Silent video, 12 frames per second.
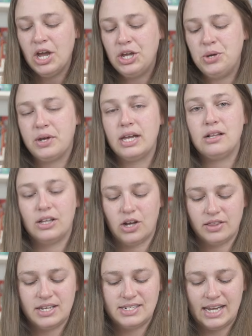You can click
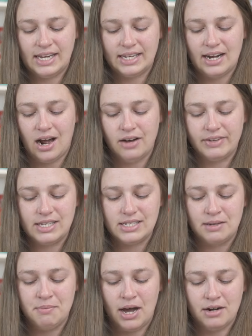on the date and obviously
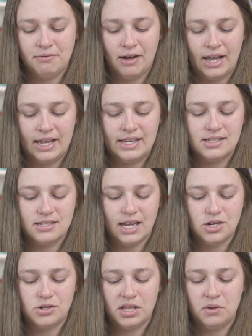modify it and
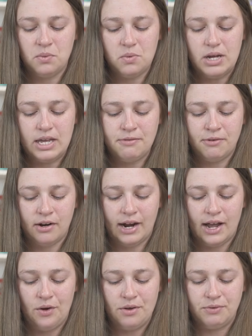schedule it way far
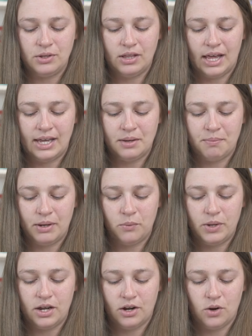out if you like, but
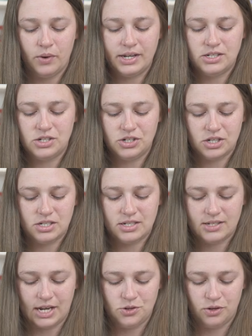we are going to just
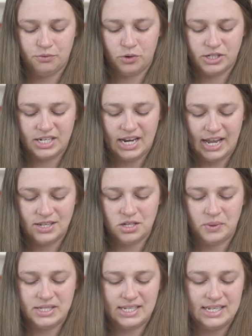schedule it for today so
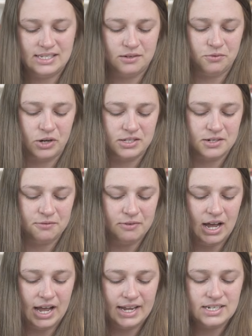it's easy for us to
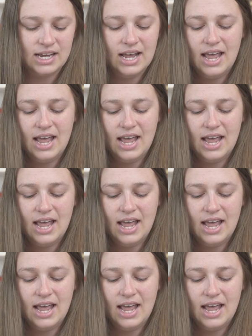find.